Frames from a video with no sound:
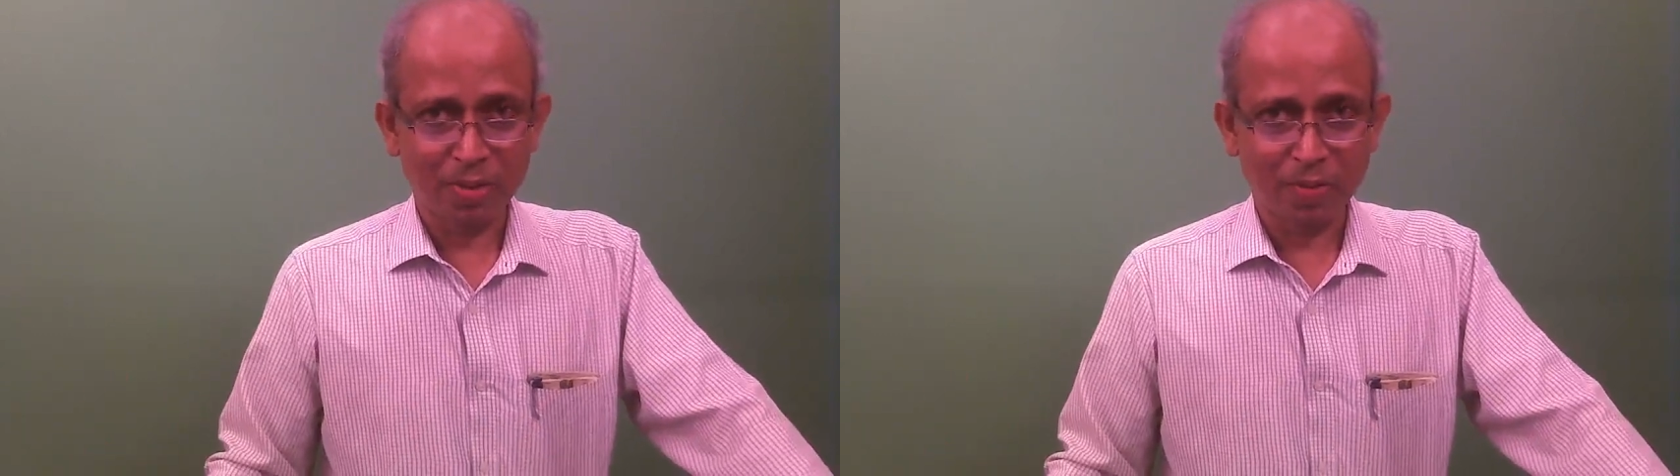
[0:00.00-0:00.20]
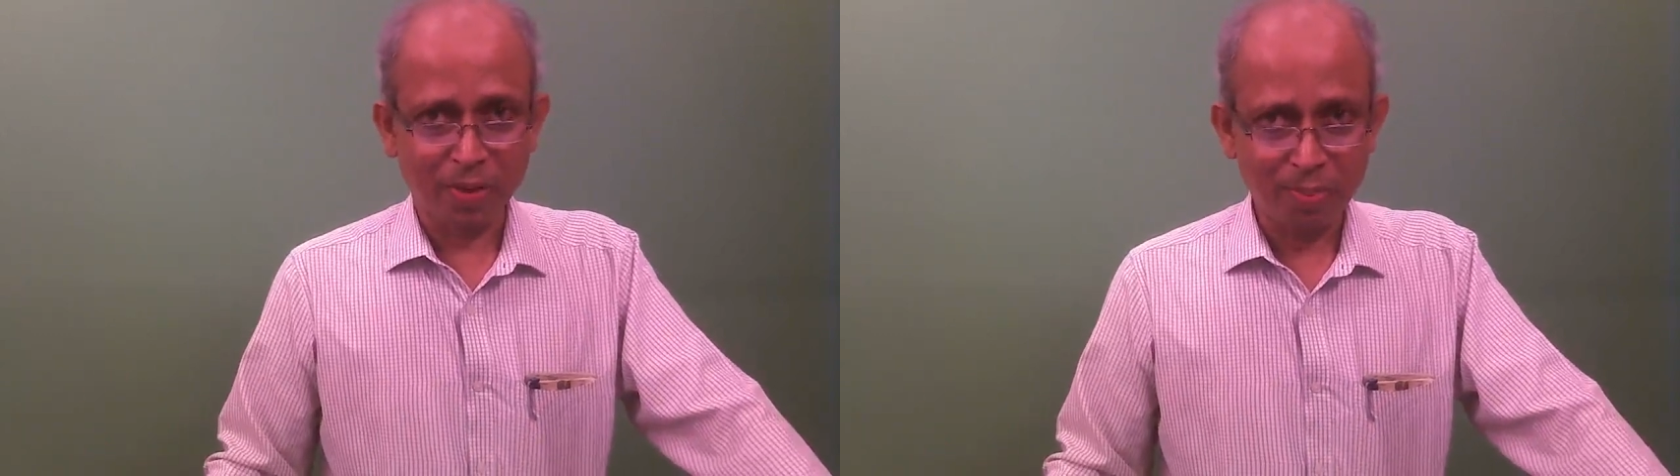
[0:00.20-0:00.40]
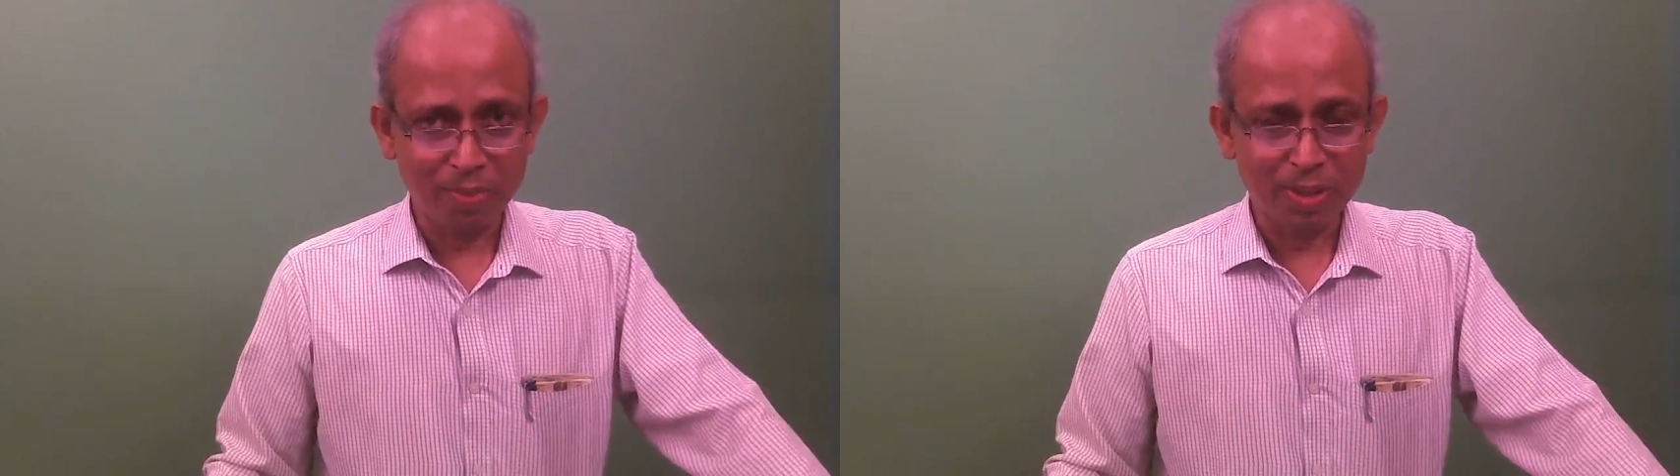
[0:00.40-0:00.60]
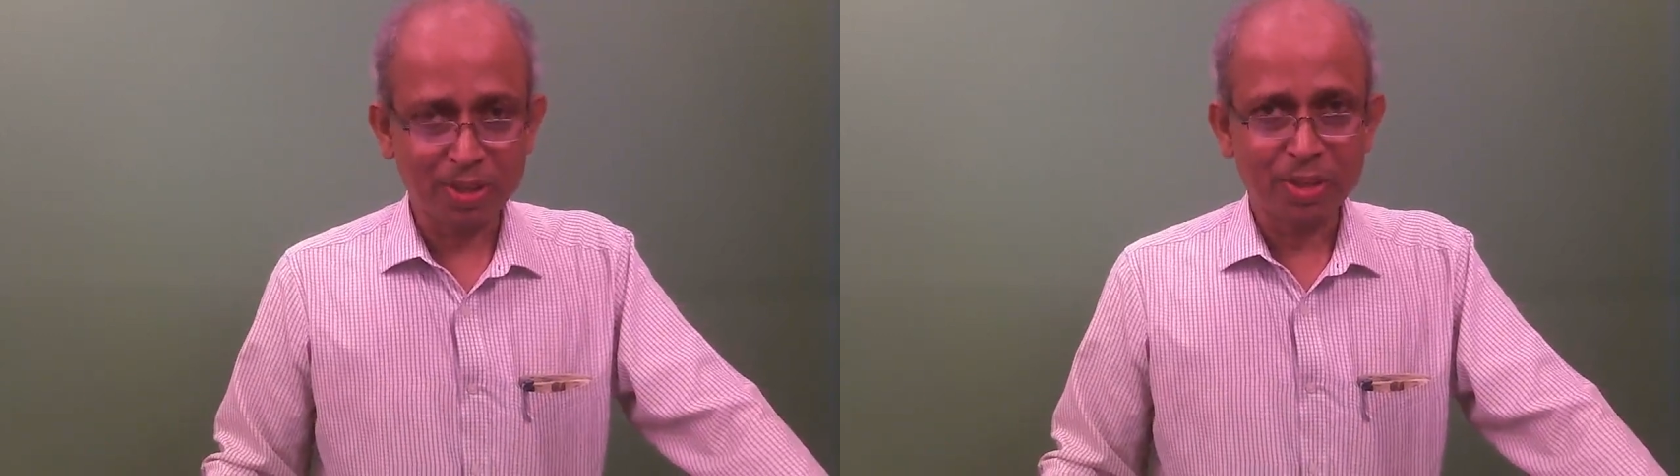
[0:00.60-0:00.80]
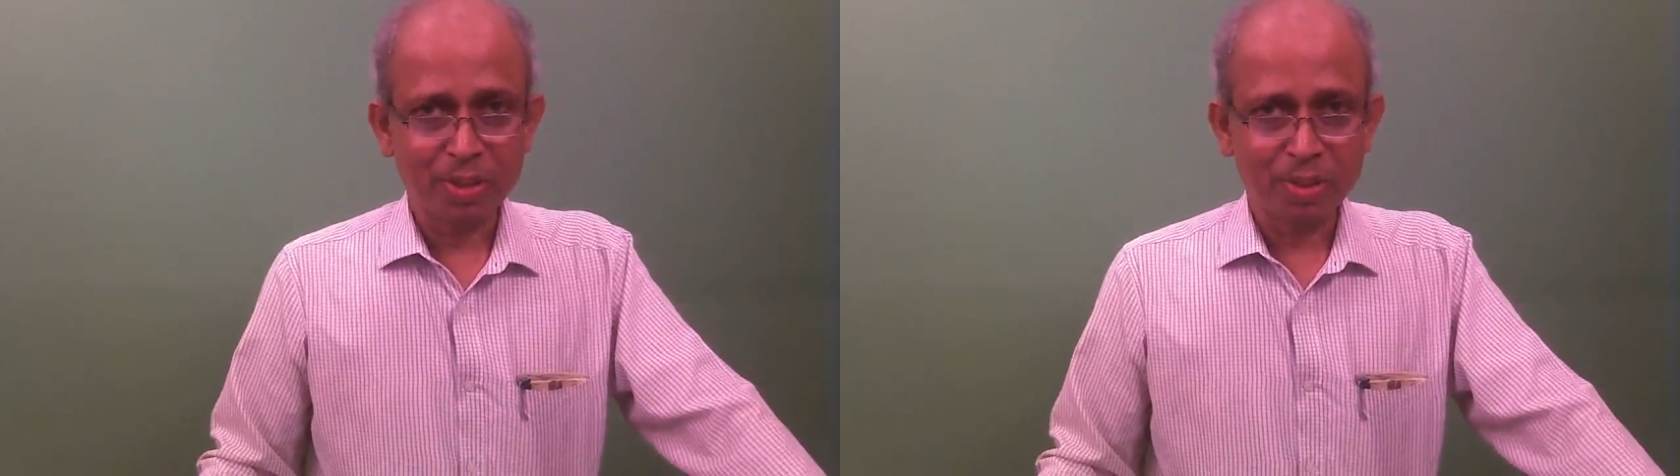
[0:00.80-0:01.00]
framed,
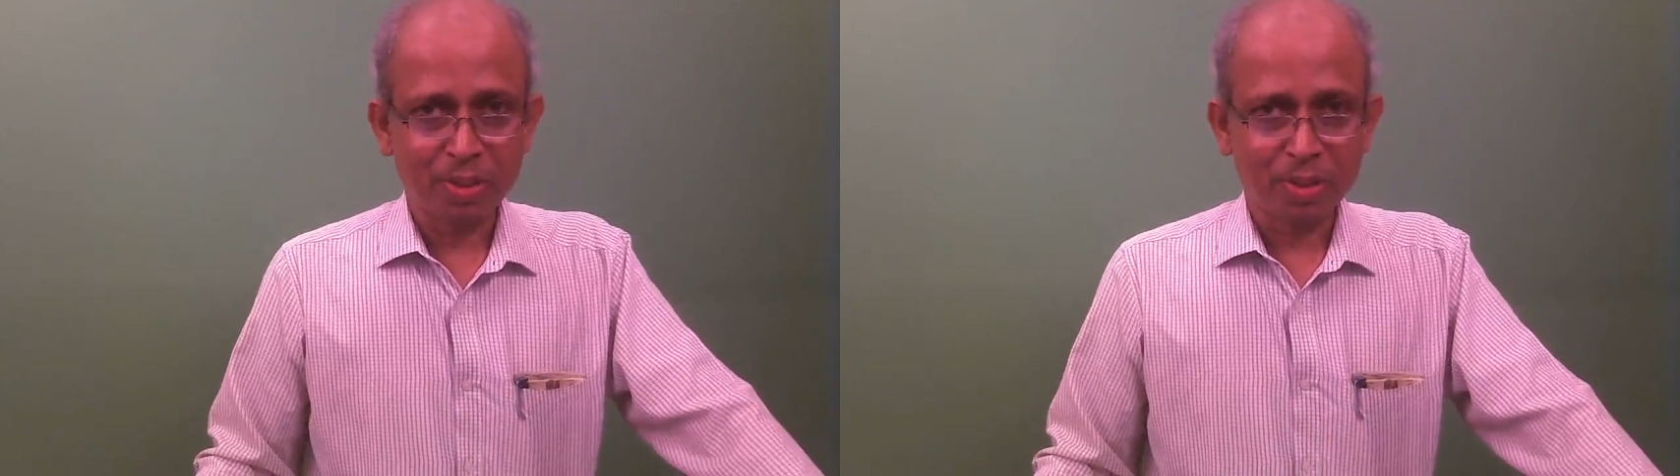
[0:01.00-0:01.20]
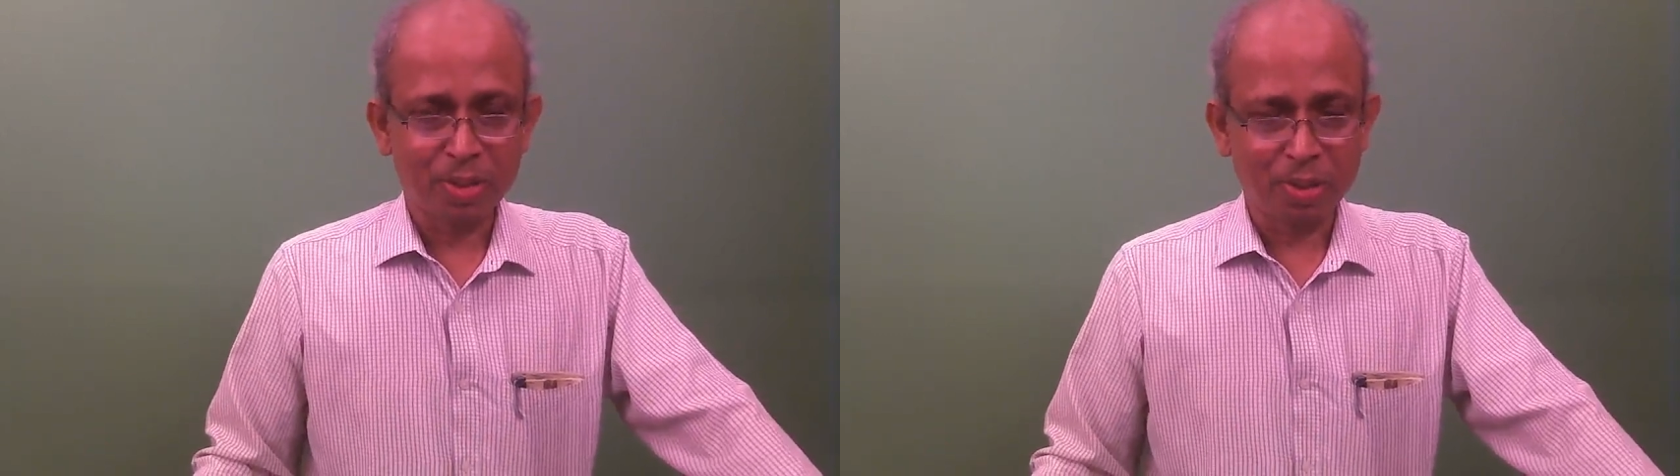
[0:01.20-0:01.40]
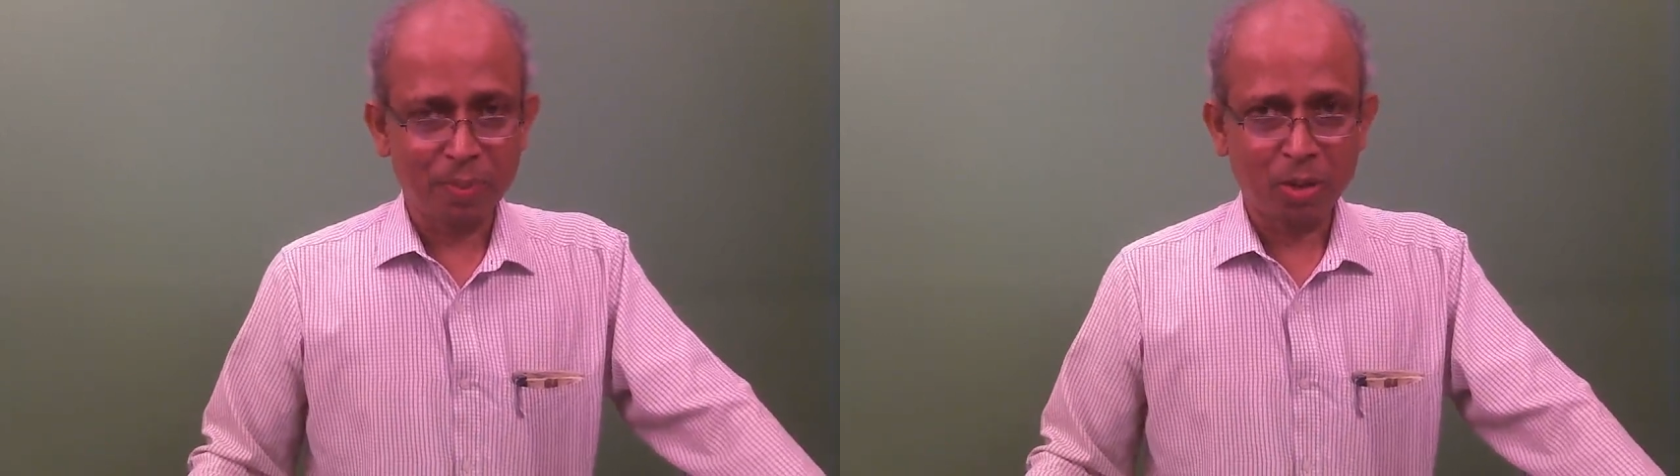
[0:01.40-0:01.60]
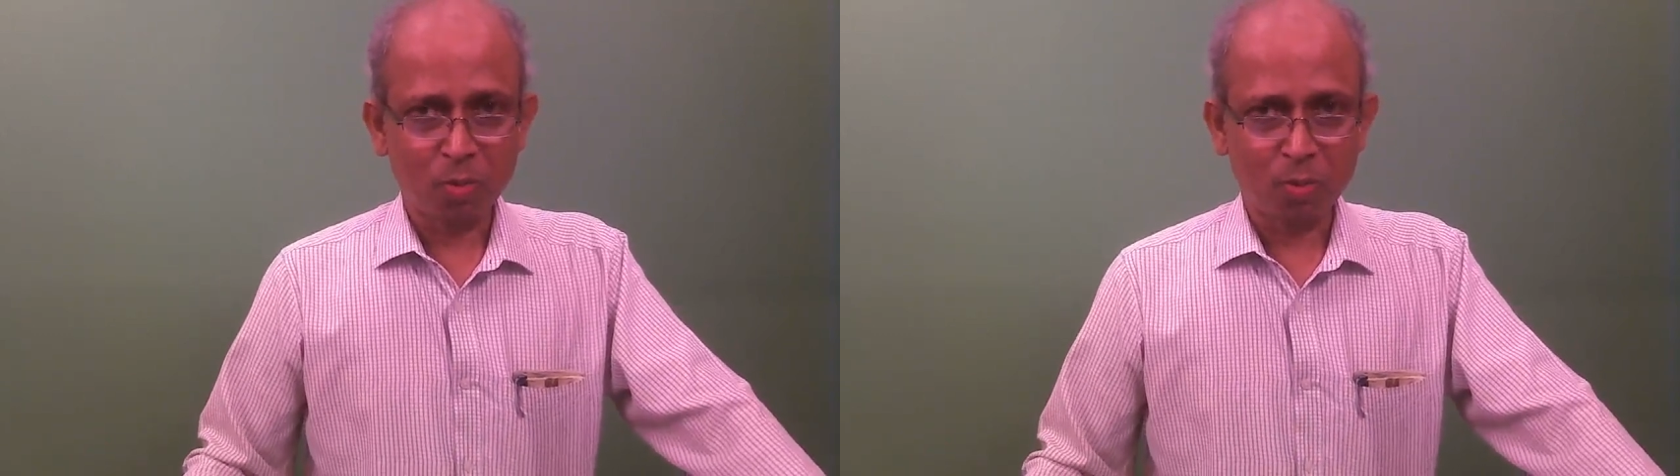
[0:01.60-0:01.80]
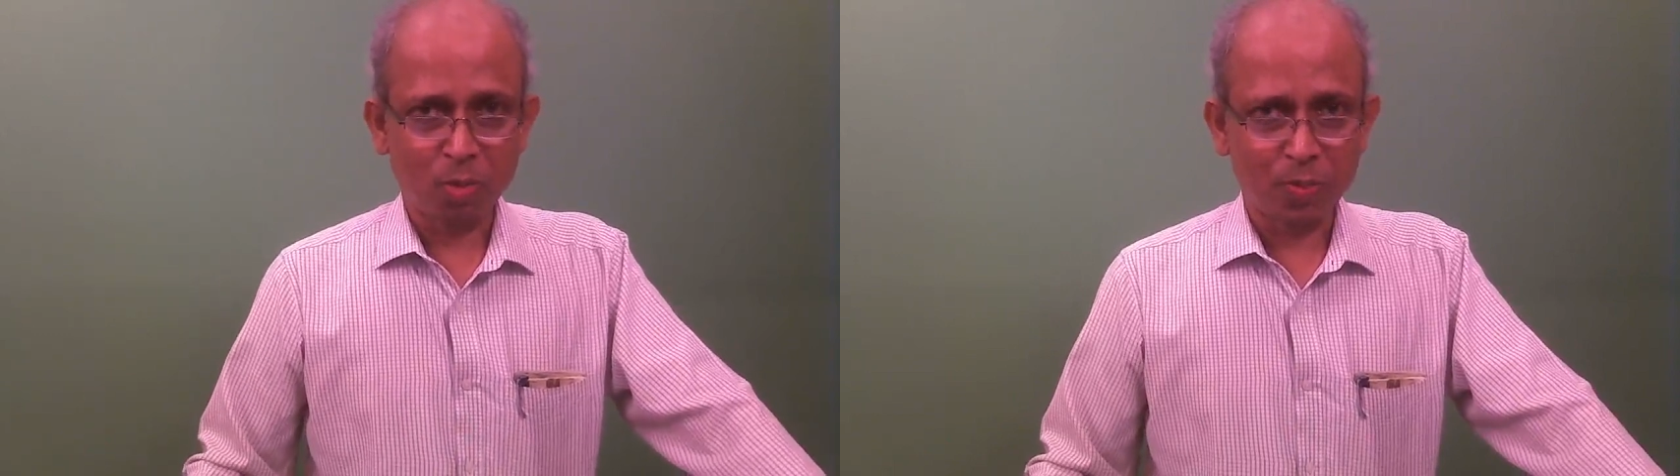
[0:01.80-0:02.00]
similar pattern